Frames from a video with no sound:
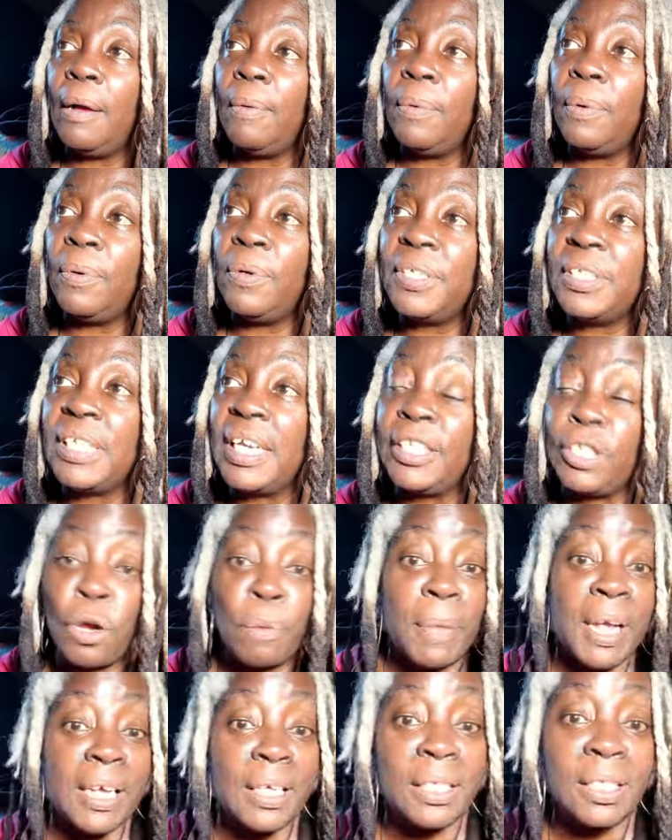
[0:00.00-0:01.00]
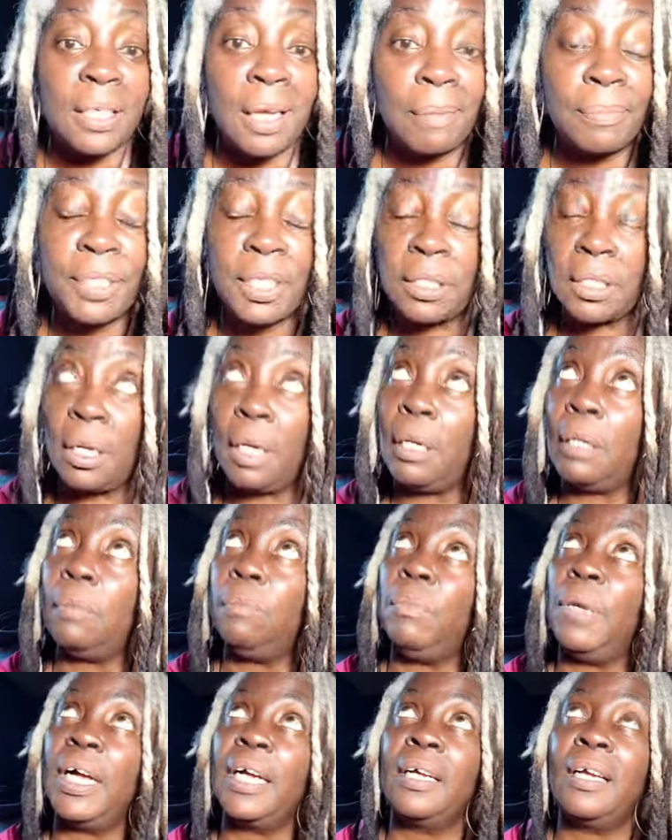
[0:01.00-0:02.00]
What was that? Don't make assumptions. Oh
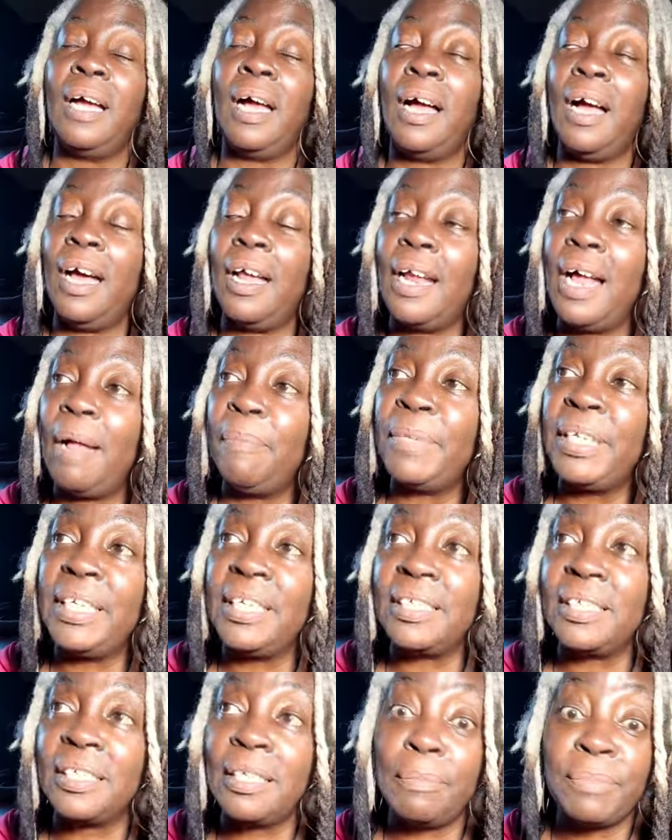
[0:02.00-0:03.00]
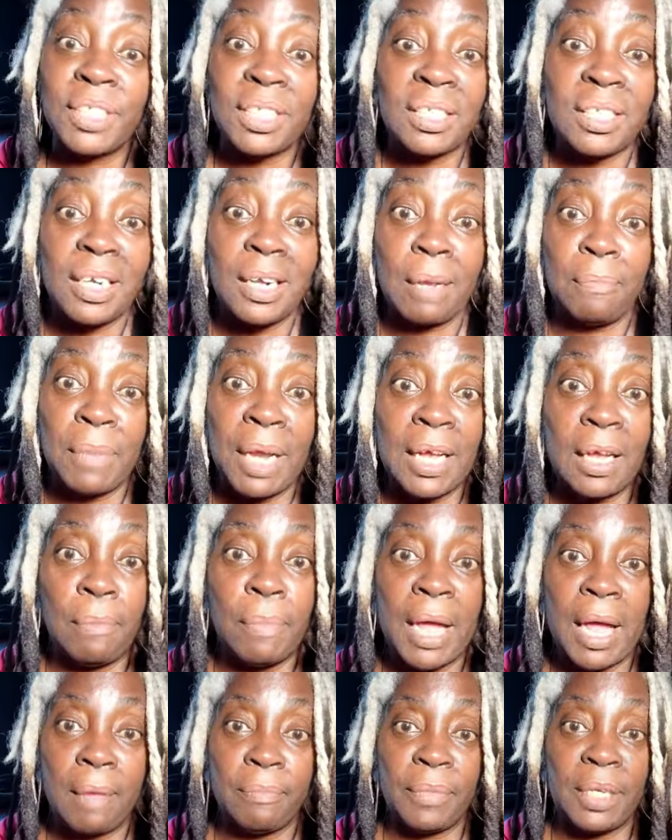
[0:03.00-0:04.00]
my God, how many assumptions did they make
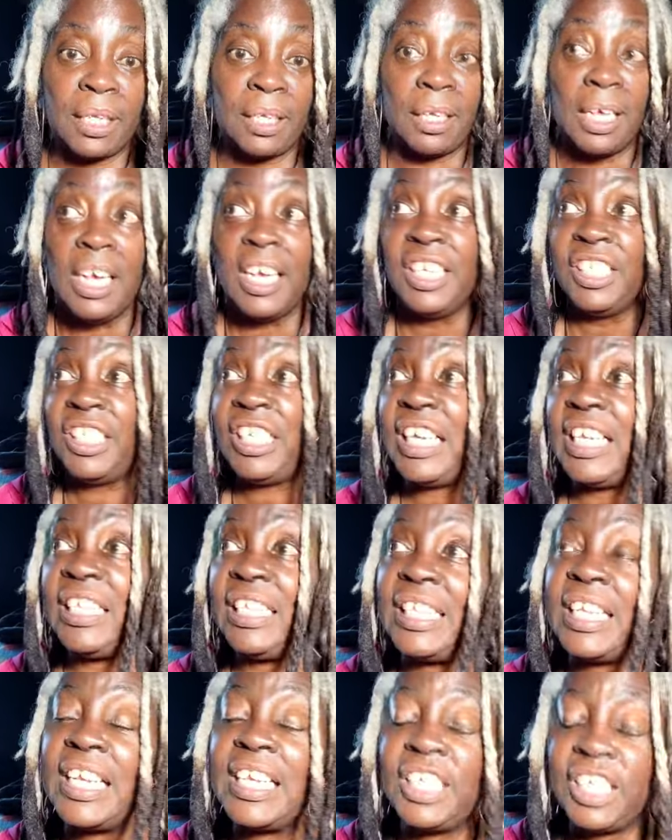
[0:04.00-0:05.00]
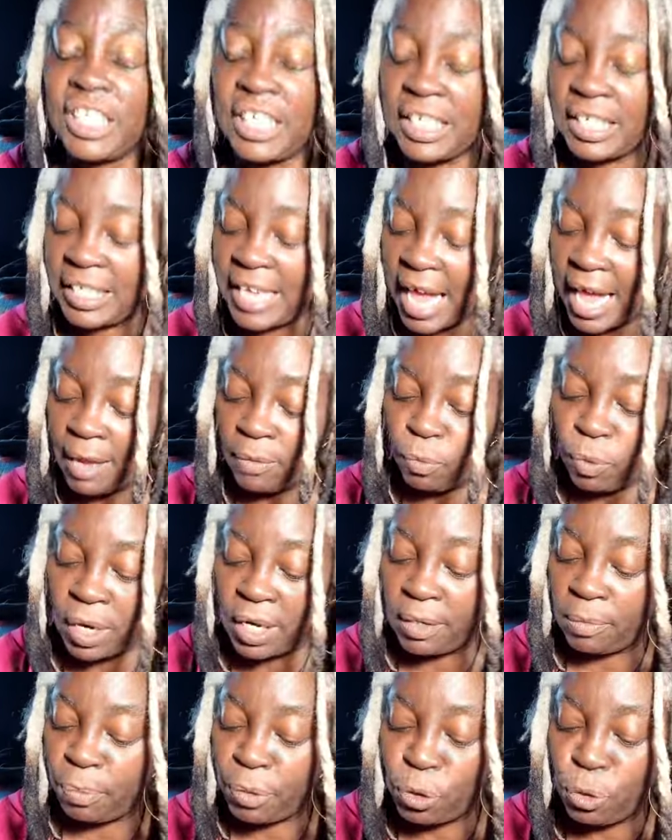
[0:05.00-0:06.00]
about me? She said, she said
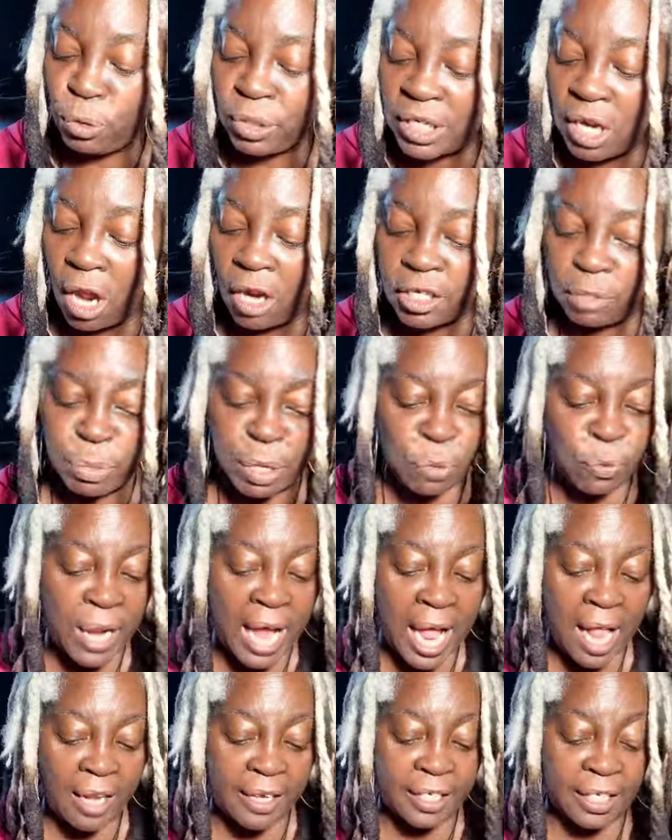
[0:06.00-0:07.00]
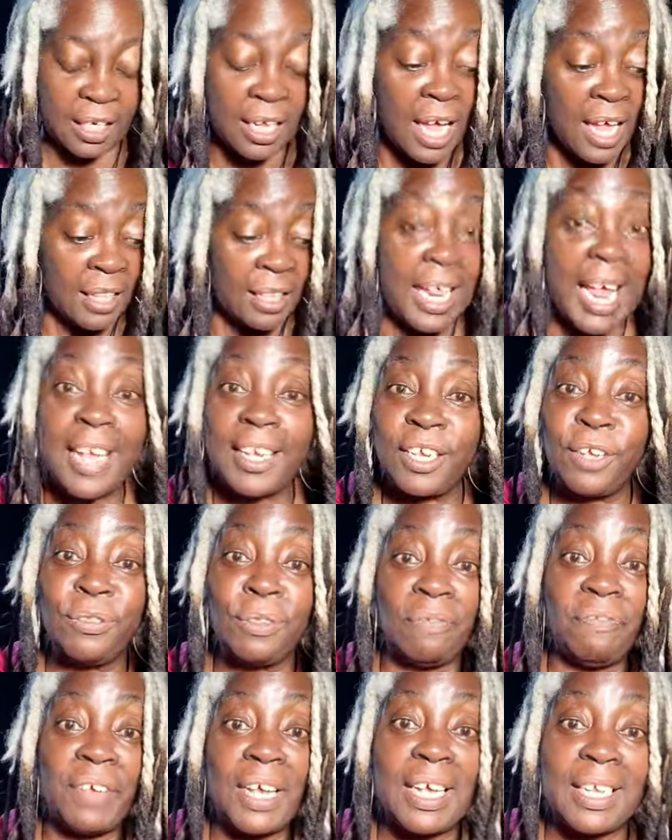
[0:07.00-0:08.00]
what? But who talked to me in reality? Thank you,
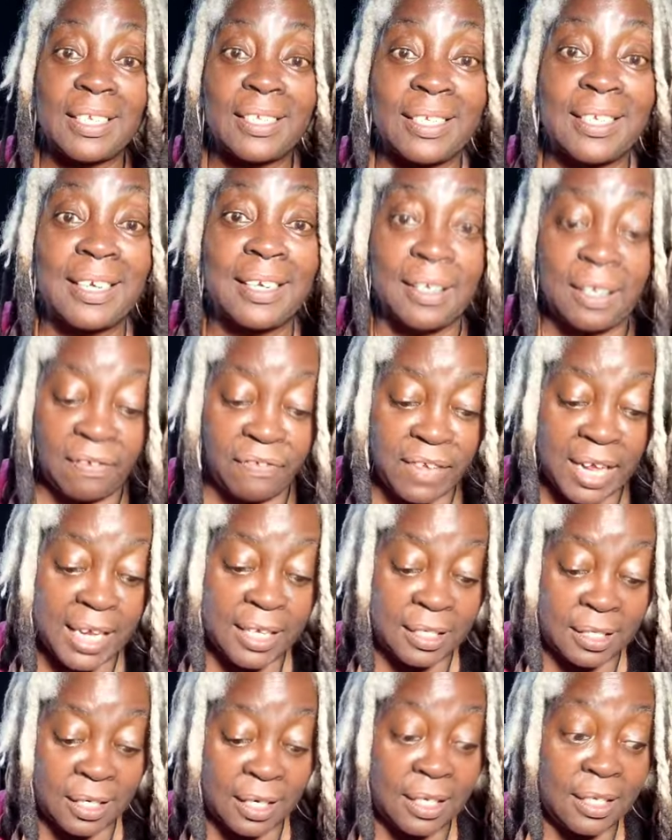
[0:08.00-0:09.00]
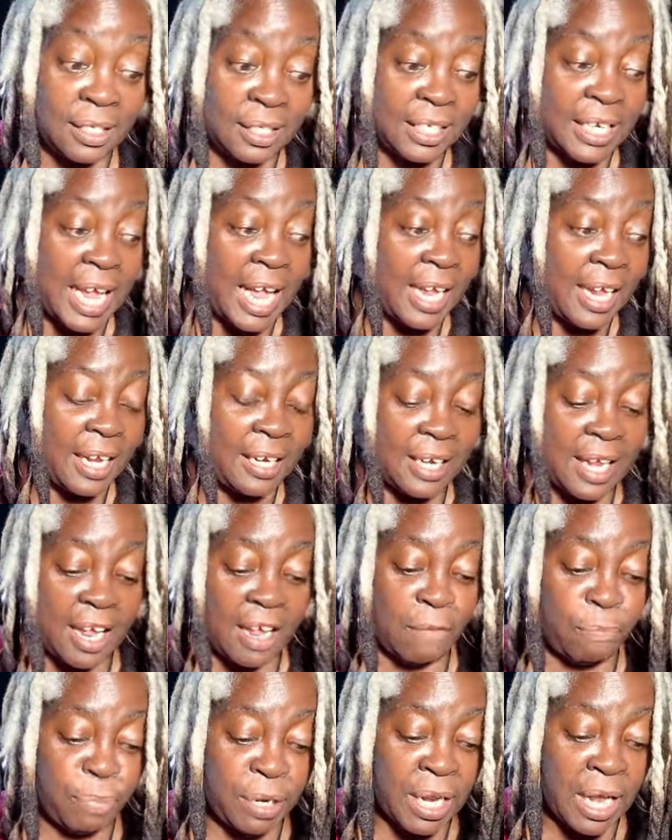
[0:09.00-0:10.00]
the feds did. The feds did, the CIA, the
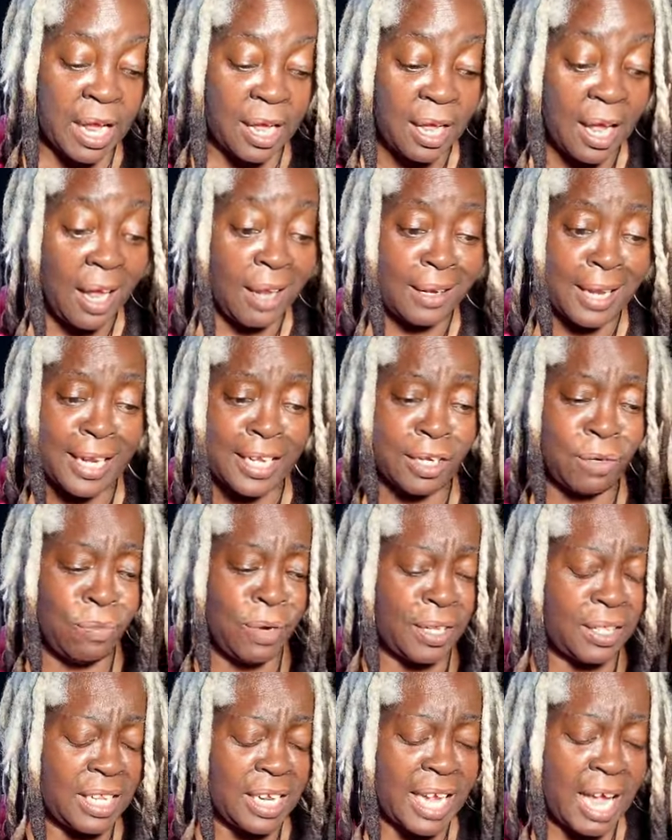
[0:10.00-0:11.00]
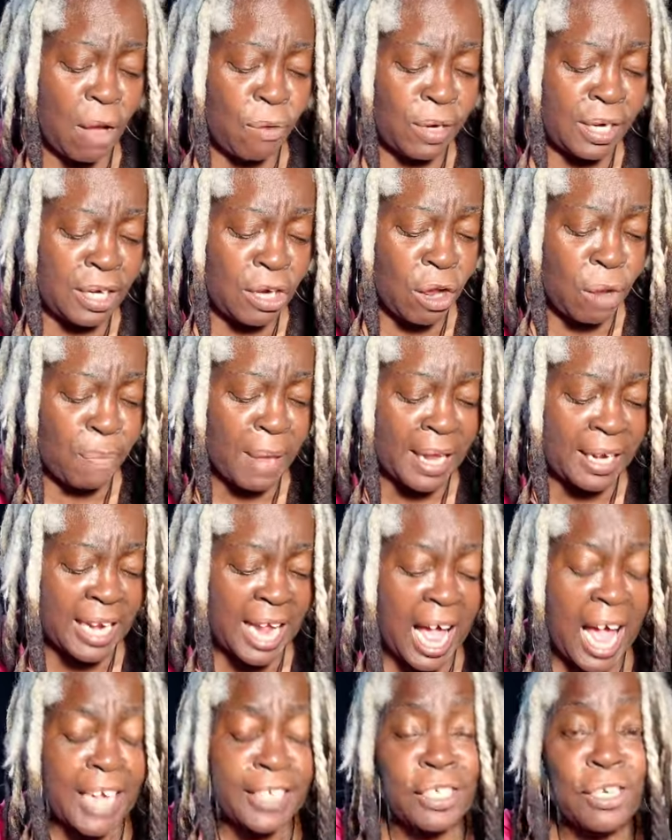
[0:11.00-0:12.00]
FBI. Like, you wouldn't think I would know about
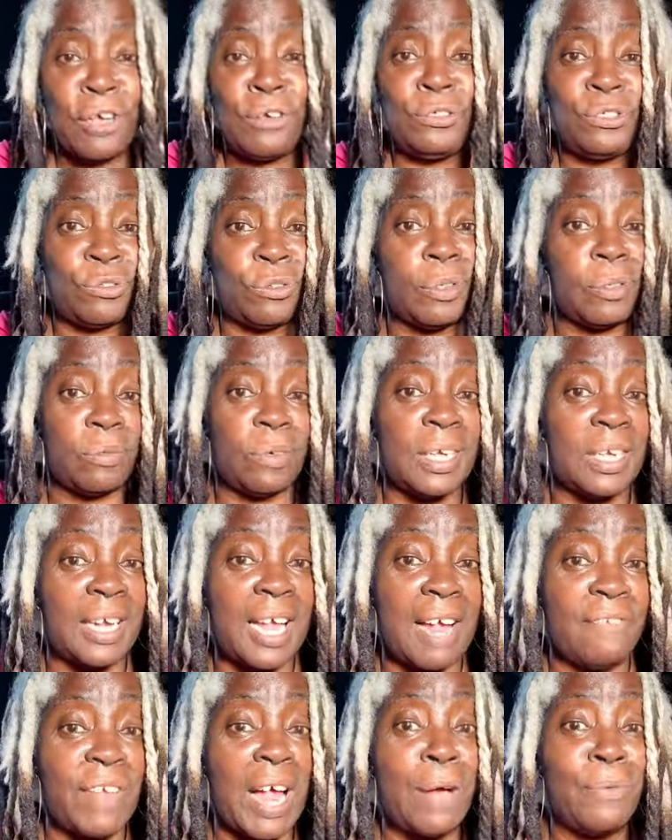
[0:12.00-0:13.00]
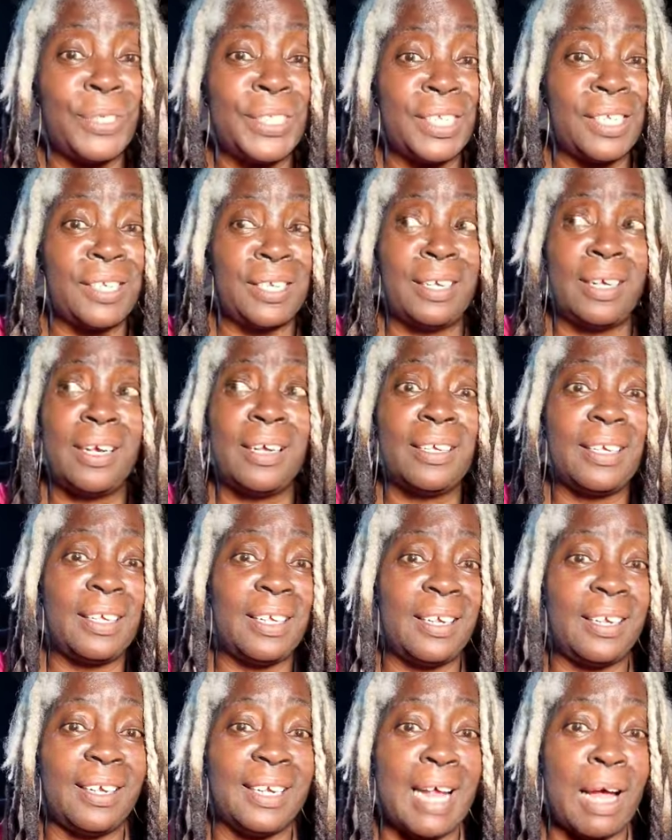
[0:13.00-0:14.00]
that. I told you in real life, I was a young
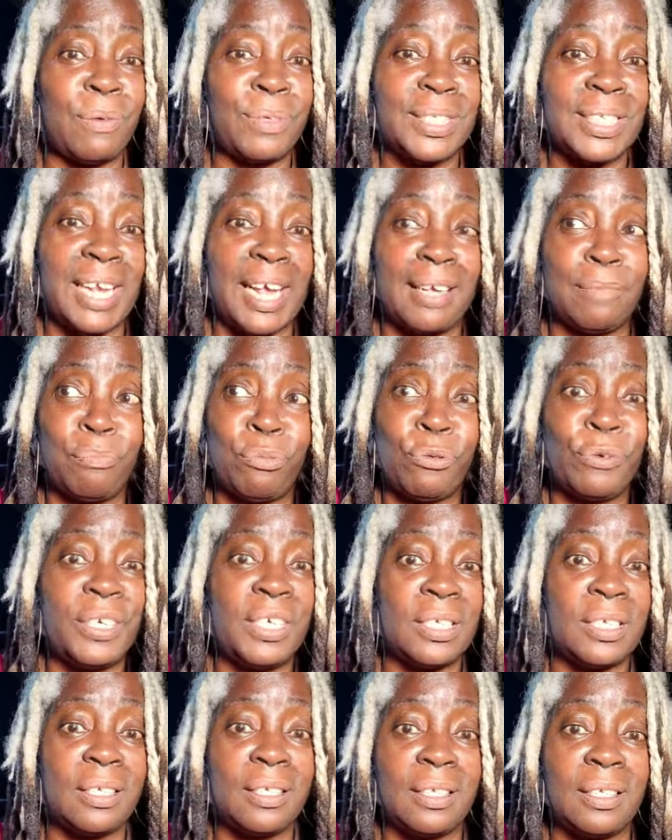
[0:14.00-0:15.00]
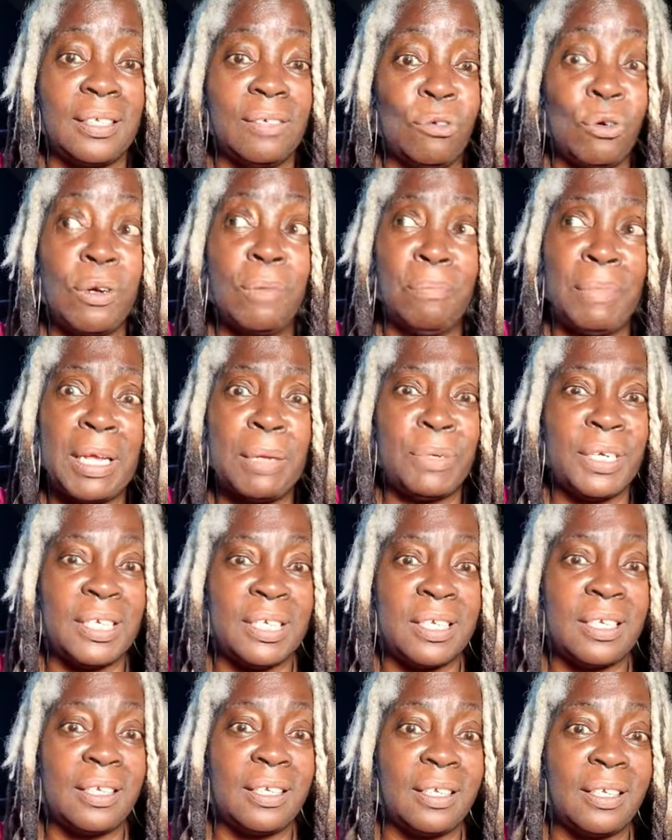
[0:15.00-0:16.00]
kid. I was like preteen or maybe a
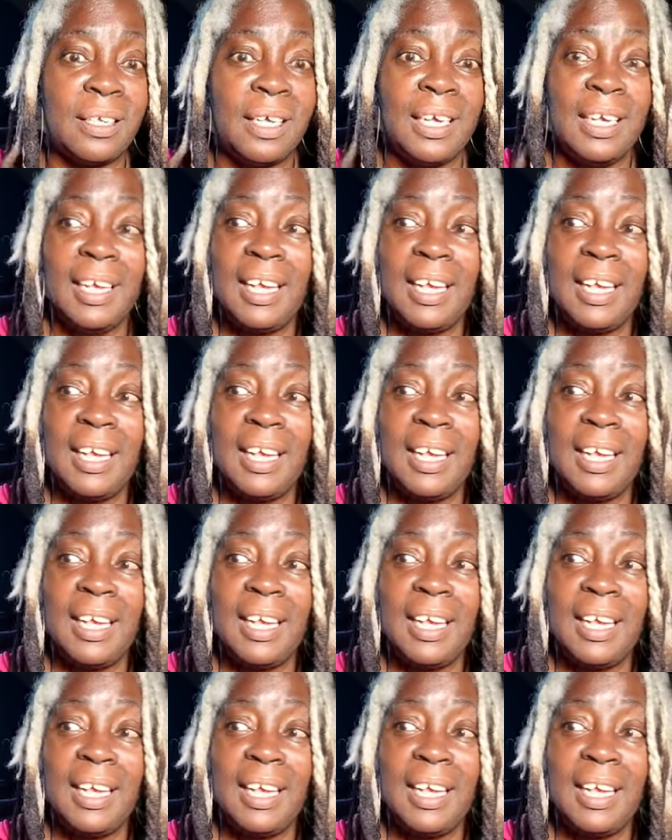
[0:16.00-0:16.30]
teen.